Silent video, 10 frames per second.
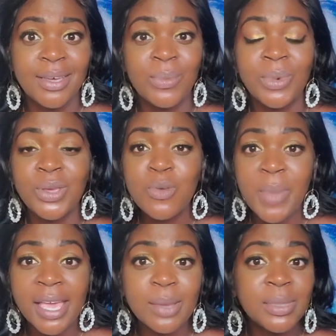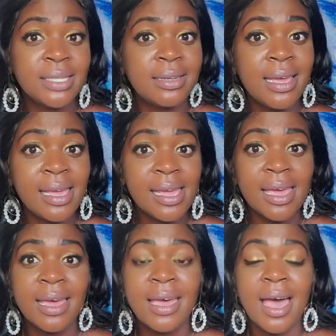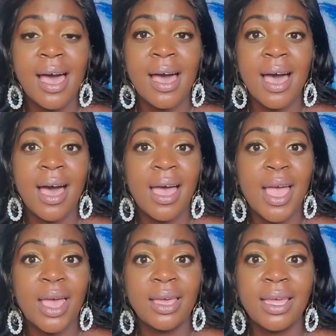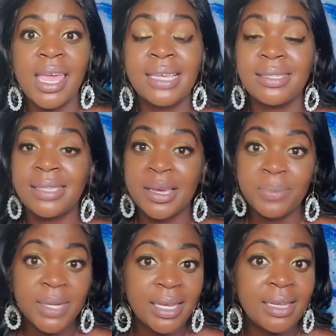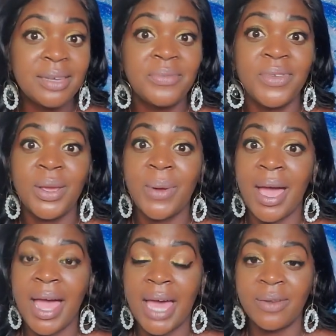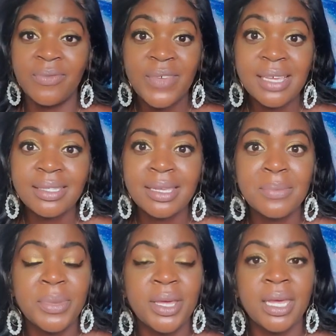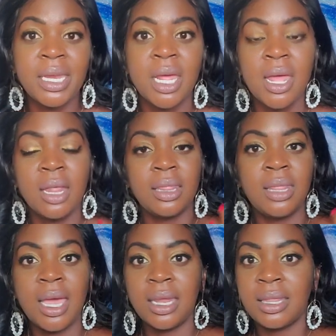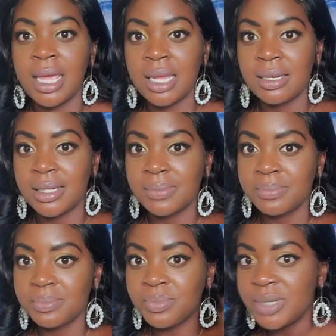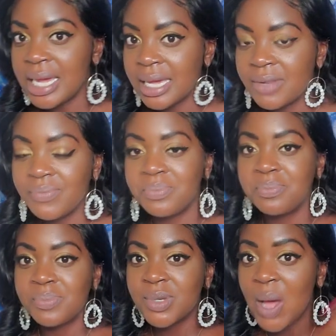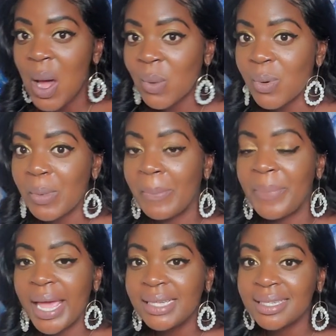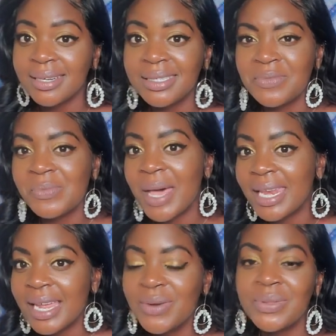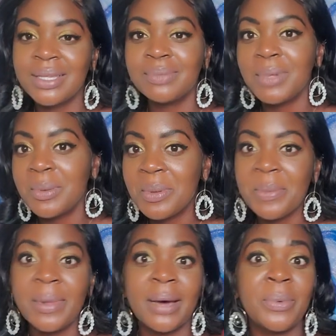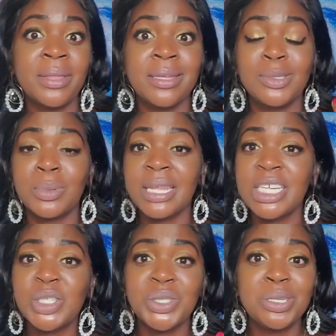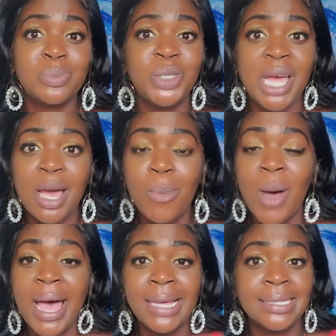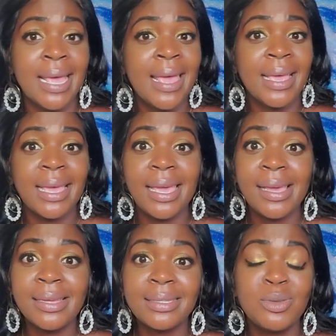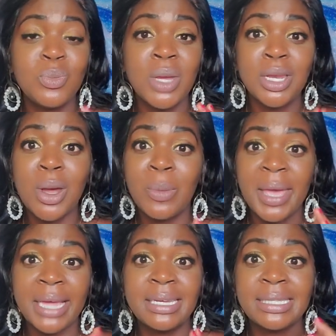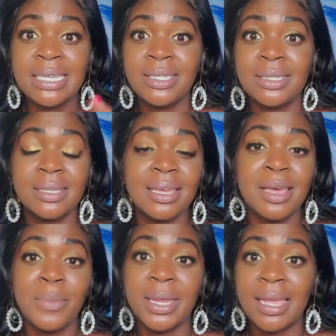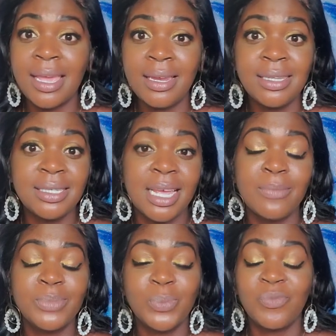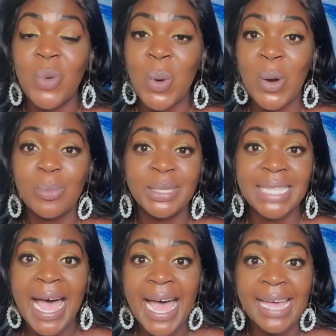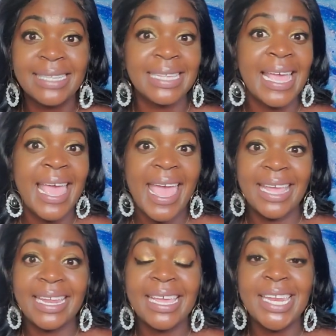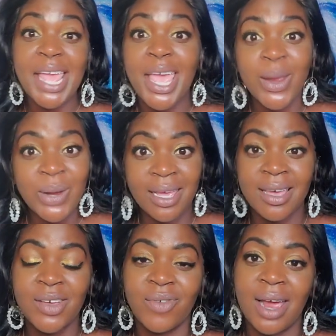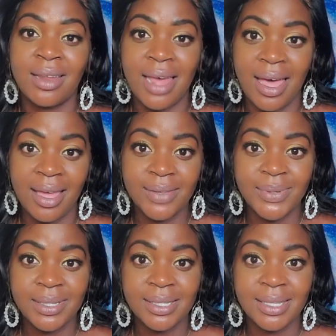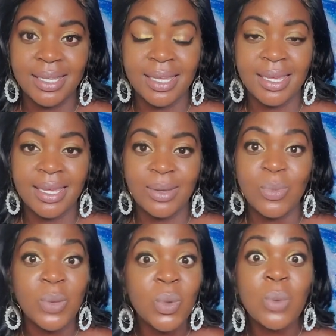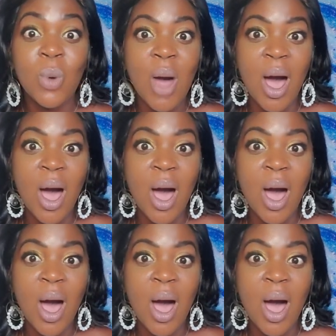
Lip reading: When you make a mistake, accept it, figure out how to fix it, but that negative talk where we're bashing ourselves, why did I do this, blah, blah, blah, whether it's relationship, job-wise, kids, we know bad decisions can come in any shape, form, size, in any area of our lives. We will